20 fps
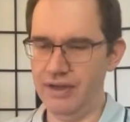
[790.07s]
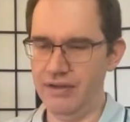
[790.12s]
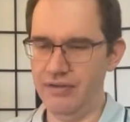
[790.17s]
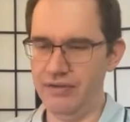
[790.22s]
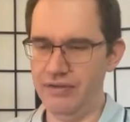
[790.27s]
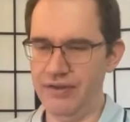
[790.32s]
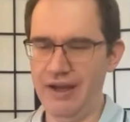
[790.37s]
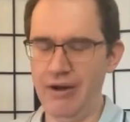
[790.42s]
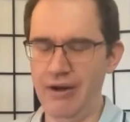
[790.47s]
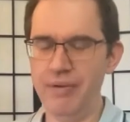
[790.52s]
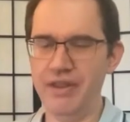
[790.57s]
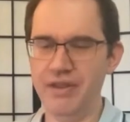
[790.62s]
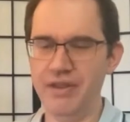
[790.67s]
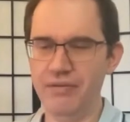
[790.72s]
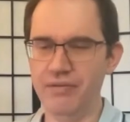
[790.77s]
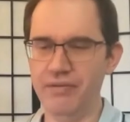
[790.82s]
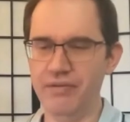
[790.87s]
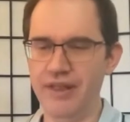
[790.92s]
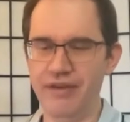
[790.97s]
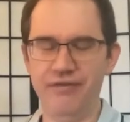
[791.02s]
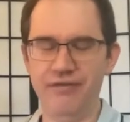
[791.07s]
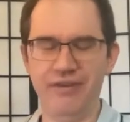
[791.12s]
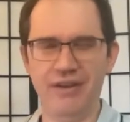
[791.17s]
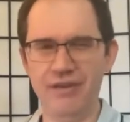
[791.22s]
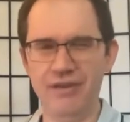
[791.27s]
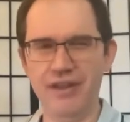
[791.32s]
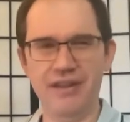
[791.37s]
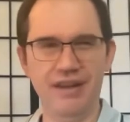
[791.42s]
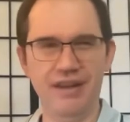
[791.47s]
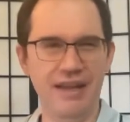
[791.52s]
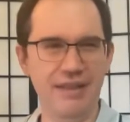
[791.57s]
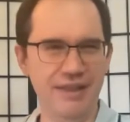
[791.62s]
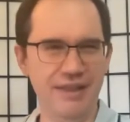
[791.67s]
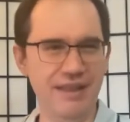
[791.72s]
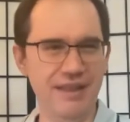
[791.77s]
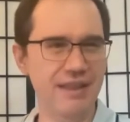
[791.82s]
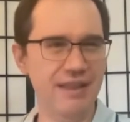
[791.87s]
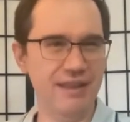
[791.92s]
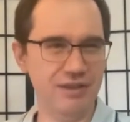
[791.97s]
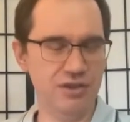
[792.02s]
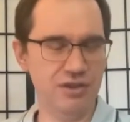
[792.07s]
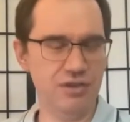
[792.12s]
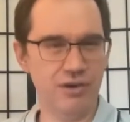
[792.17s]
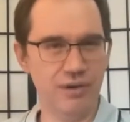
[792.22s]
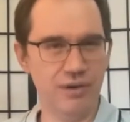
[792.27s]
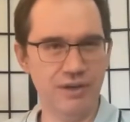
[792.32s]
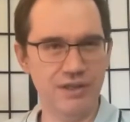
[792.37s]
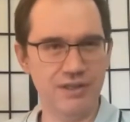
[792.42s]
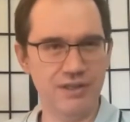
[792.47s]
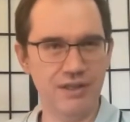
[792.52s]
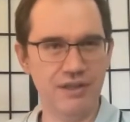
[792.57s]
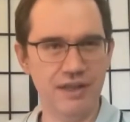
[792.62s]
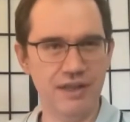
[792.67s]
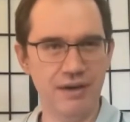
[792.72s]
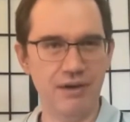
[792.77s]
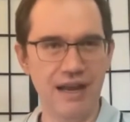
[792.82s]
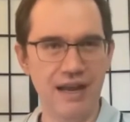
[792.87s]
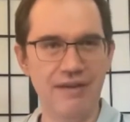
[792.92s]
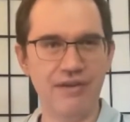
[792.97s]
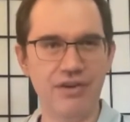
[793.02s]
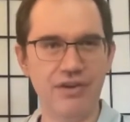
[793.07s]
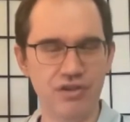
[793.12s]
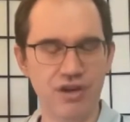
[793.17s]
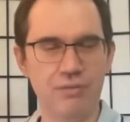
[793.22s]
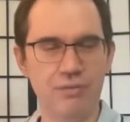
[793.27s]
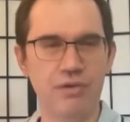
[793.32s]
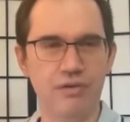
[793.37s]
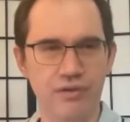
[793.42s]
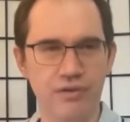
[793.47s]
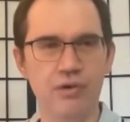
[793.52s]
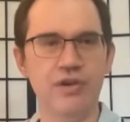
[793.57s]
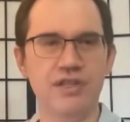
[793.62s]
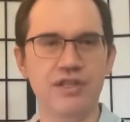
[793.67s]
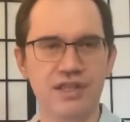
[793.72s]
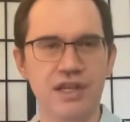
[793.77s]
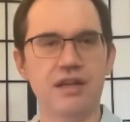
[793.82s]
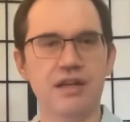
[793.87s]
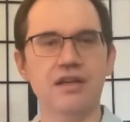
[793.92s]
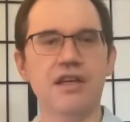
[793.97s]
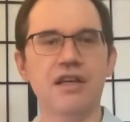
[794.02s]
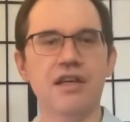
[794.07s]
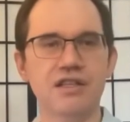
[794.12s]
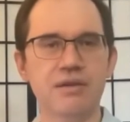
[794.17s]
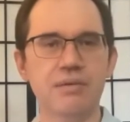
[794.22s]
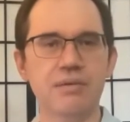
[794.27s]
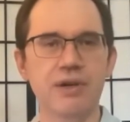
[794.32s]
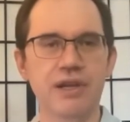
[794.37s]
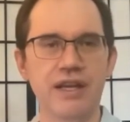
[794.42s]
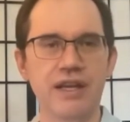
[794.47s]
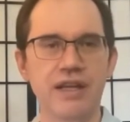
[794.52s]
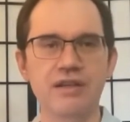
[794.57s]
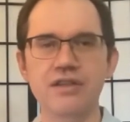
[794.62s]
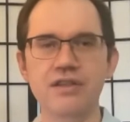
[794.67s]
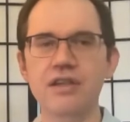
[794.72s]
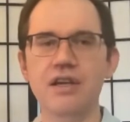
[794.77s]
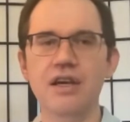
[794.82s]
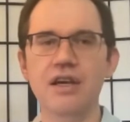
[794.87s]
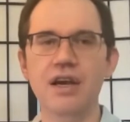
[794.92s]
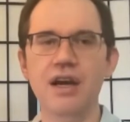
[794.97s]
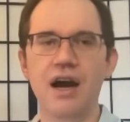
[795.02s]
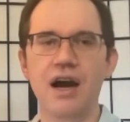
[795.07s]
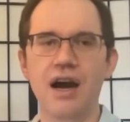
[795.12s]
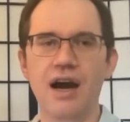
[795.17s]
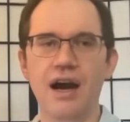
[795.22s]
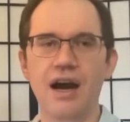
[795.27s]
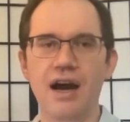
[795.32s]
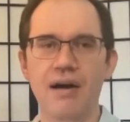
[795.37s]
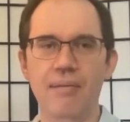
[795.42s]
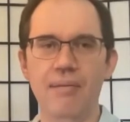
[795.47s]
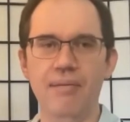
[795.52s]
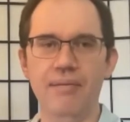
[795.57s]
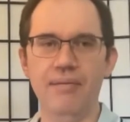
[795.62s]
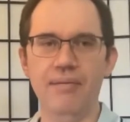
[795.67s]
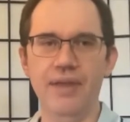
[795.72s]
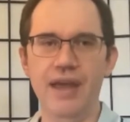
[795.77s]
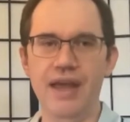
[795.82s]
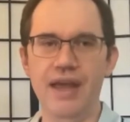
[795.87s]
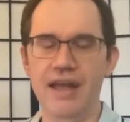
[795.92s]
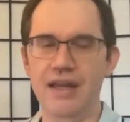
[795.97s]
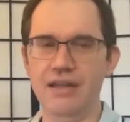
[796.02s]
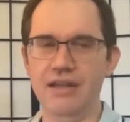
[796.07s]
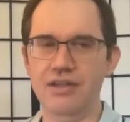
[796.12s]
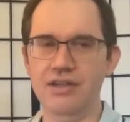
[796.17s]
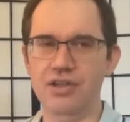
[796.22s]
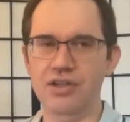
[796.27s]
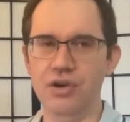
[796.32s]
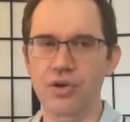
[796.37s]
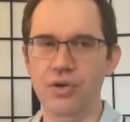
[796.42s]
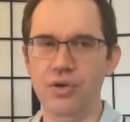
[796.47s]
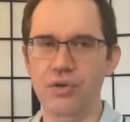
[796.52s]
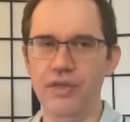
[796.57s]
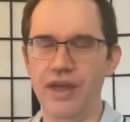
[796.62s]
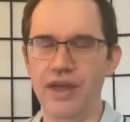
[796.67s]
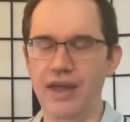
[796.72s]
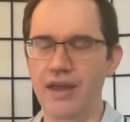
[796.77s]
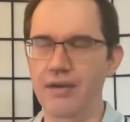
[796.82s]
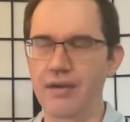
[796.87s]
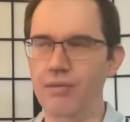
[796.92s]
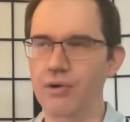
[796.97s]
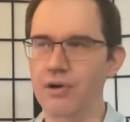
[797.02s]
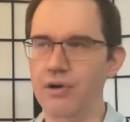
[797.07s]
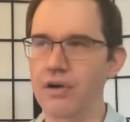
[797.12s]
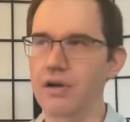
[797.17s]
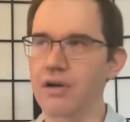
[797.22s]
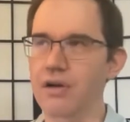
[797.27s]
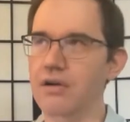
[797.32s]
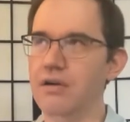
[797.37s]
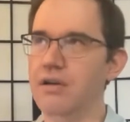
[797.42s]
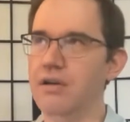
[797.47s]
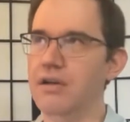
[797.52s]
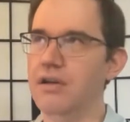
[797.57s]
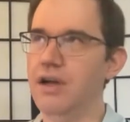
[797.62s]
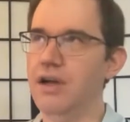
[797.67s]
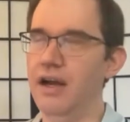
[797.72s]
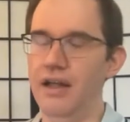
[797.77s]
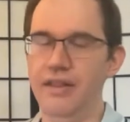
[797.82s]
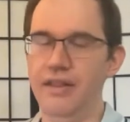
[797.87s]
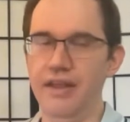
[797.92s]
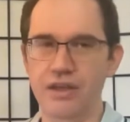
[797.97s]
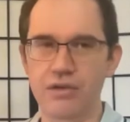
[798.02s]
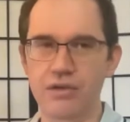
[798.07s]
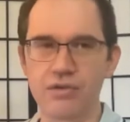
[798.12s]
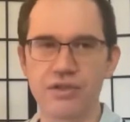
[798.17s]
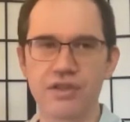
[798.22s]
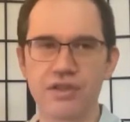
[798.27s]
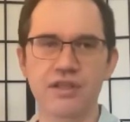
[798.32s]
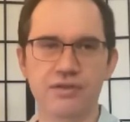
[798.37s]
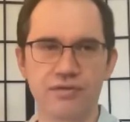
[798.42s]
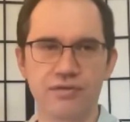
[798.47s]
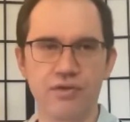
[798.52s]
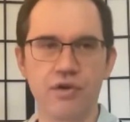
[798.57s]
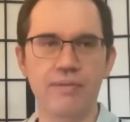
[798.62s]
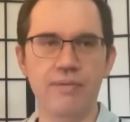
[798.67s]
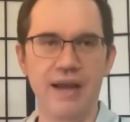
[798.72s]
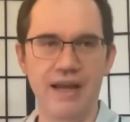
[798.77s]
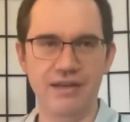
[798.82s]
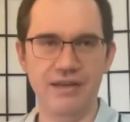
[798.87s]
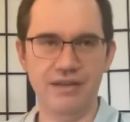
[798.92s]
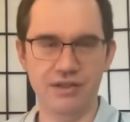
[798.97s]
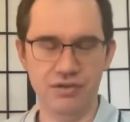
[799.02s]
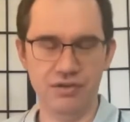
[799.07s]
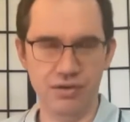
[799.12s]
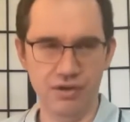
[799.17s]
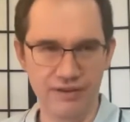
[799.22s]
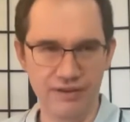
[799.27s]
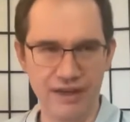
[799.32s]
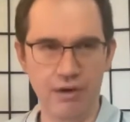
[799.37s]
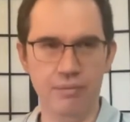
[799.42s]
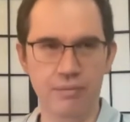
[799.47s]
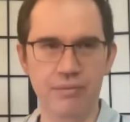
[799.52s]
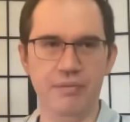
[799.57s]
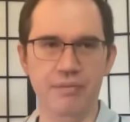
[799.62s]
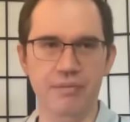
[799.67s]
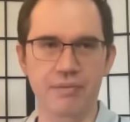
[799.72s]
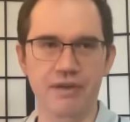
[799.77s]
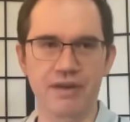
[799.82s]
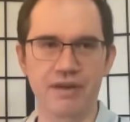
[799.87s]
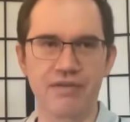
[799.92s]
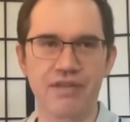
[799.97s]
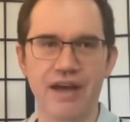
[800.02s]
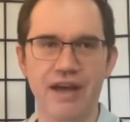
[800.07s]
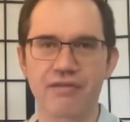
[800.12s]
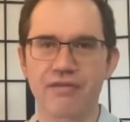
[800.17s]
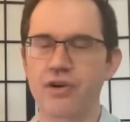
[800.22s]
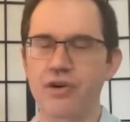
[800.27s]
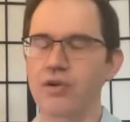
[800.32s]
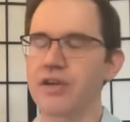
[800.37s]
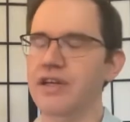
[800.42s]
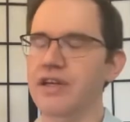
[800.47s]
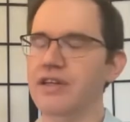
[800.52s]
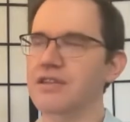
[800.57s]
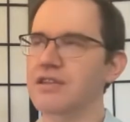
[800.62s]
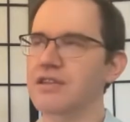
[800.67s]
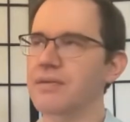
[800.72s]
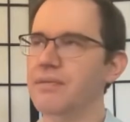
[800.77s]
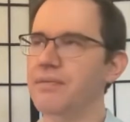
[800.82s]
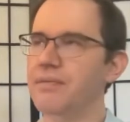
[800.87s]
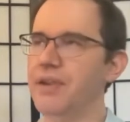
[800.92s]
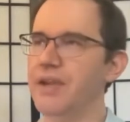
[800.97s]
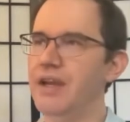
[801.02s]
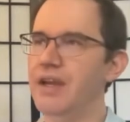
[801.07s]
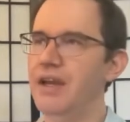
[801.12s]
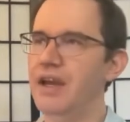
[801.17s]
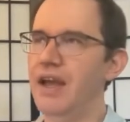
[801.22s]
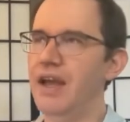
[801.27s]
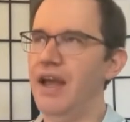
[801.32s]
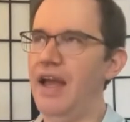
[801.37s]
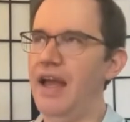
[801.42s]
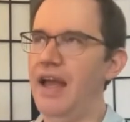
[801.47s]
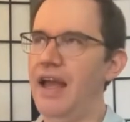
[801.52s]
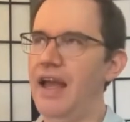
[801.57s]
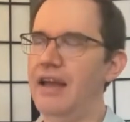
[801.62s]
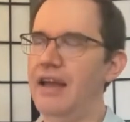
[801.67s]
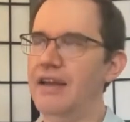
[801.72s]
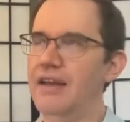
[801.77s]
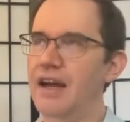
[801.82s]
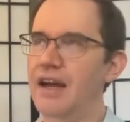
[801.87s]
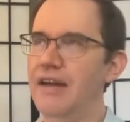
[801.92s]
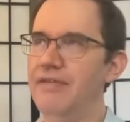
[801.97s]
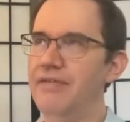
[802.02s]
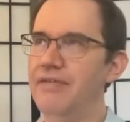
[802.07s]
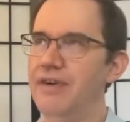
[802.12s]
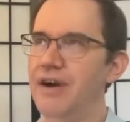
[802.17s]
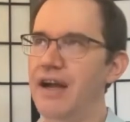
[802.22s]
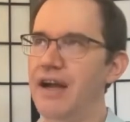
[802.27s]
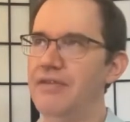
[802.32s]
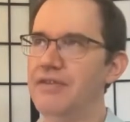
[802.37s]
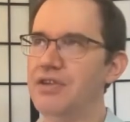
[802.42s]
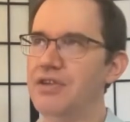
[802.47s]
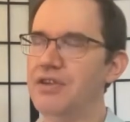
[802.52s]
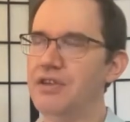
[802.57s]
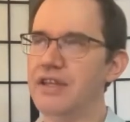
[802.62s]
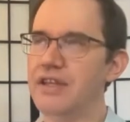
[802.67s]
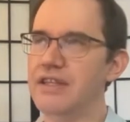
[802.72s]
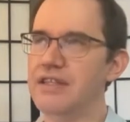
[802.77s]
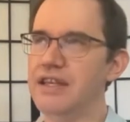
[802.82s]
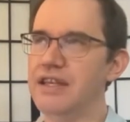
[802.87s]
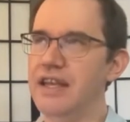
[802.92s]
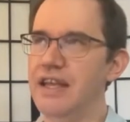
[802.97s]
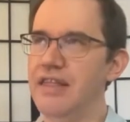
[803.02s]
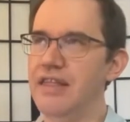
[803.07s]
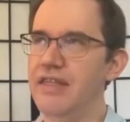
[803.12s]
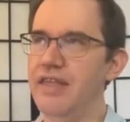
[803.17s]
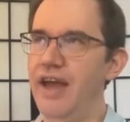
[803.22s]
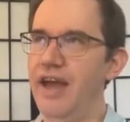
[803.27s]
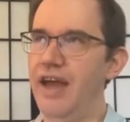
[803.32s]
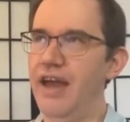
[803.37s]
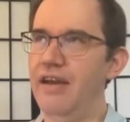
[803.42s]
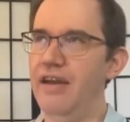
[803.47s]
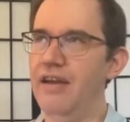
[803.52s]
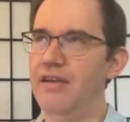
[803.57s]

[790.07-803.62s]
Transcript: helping them. They found that, I think the story was that they were having trouble focusing on customer needs, and so they used this format to sort of help them give that focus. And I've certainly seen that.